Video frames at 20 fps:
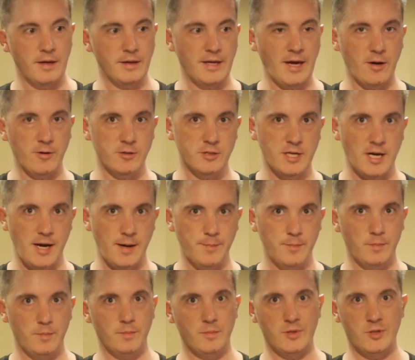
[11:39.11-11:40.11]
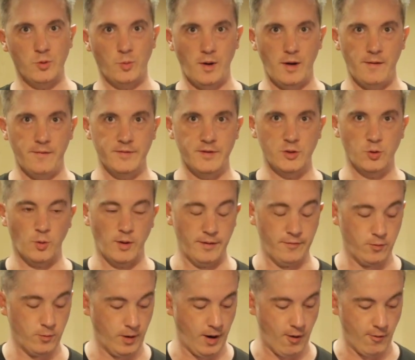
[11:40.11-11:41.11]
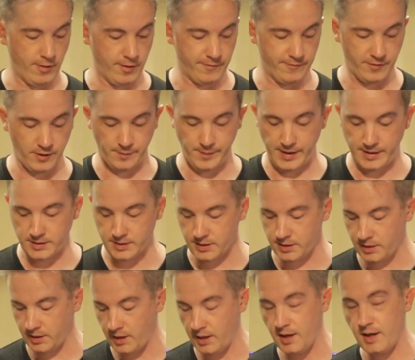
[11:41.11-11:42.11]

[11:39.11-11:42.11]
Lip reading: countertop 12 to 24 hour ferment.